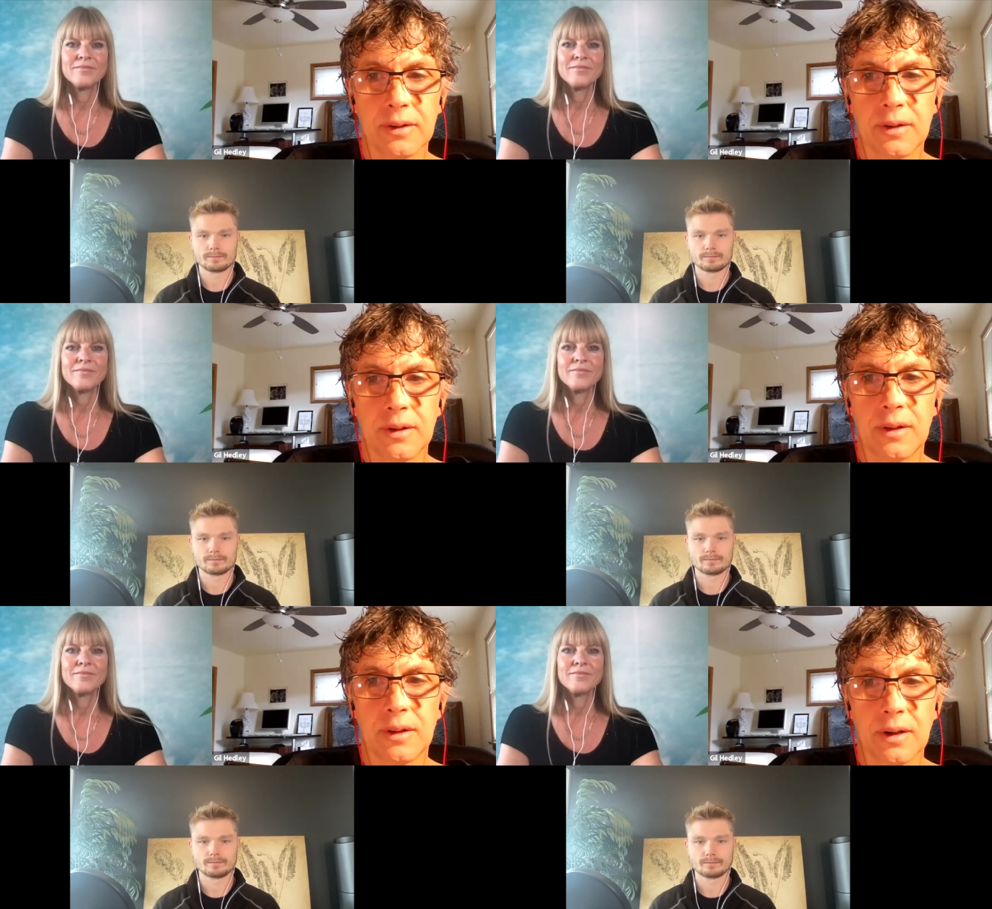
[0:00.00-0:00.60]

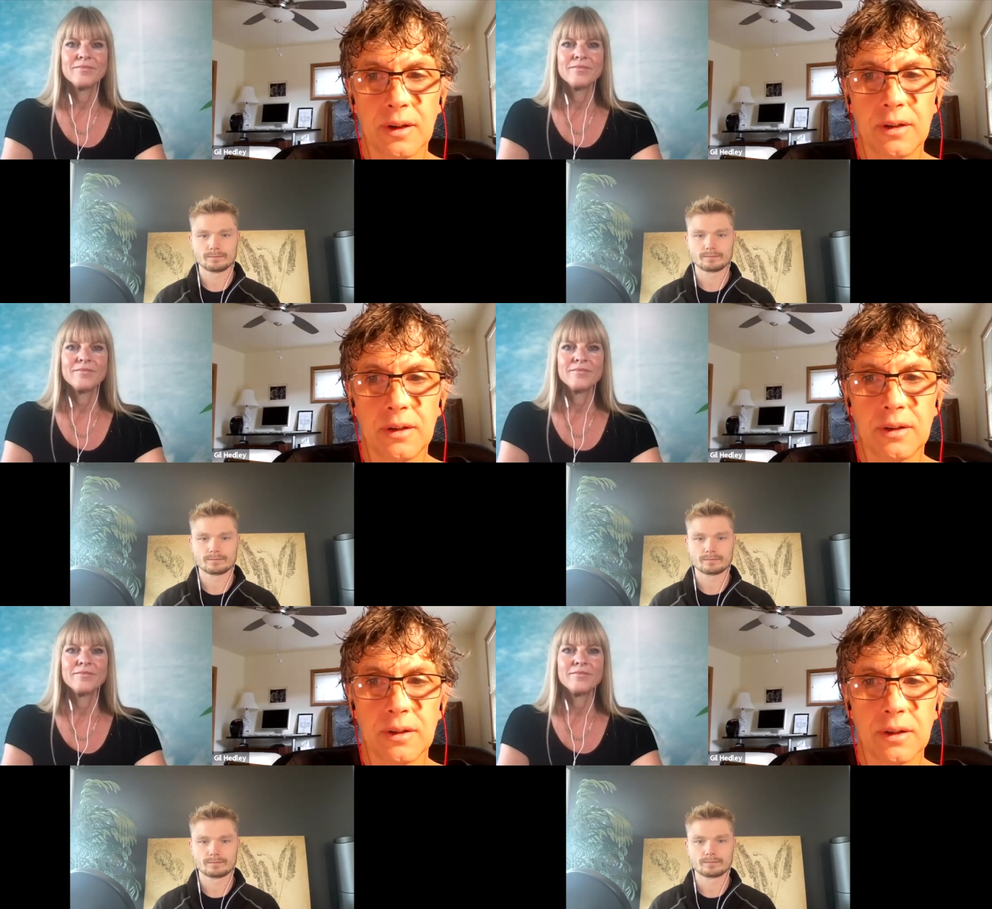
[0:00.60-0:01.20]
Speaker 1: they're going
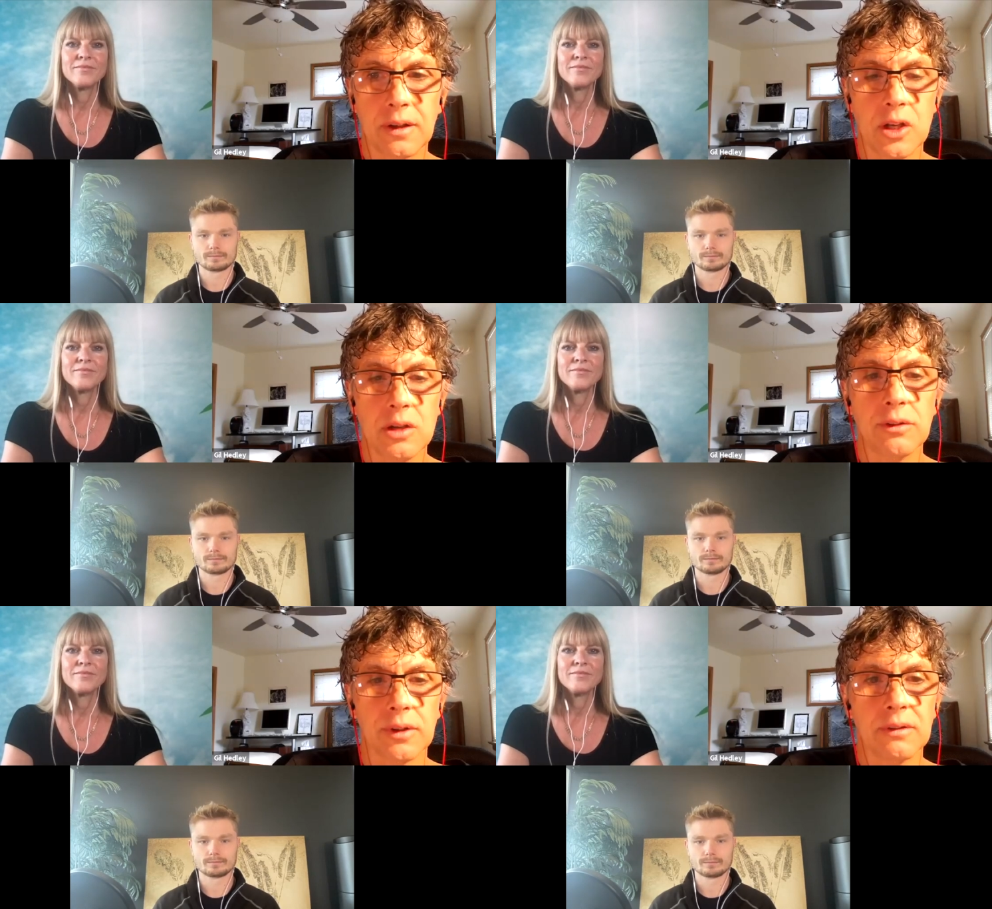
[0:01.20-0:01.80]
to they're going to
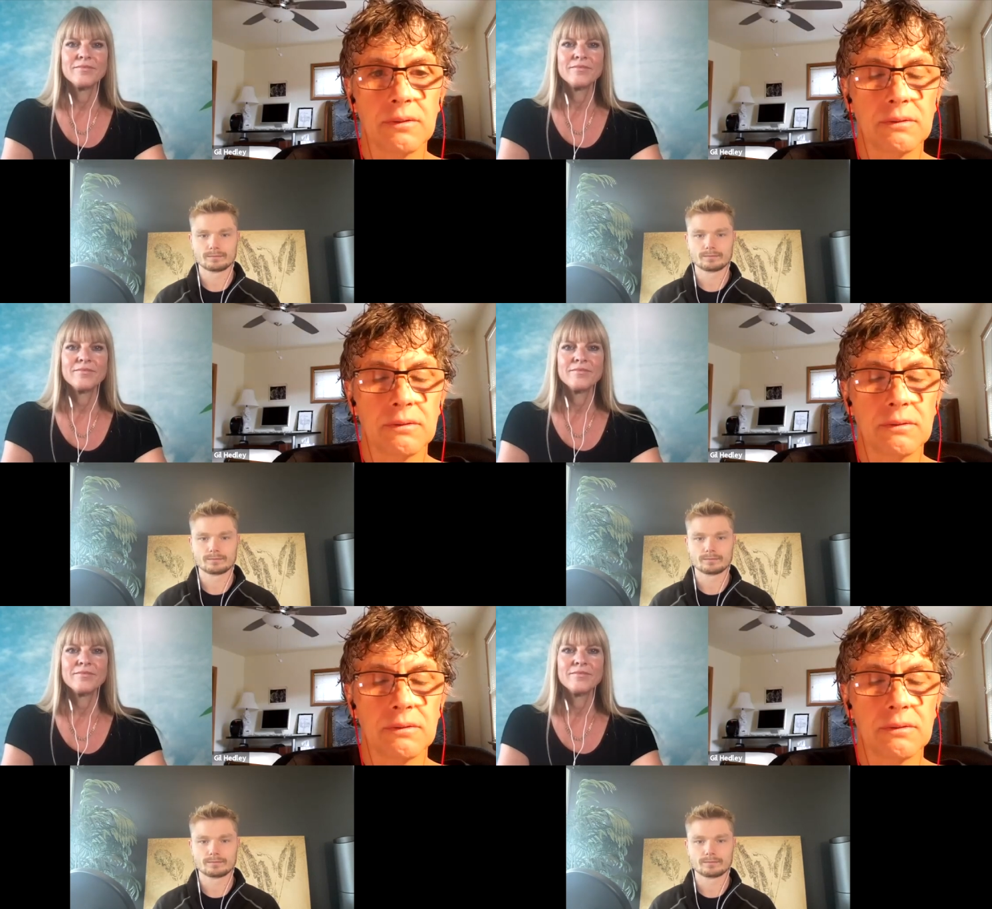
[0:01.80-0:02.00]
use it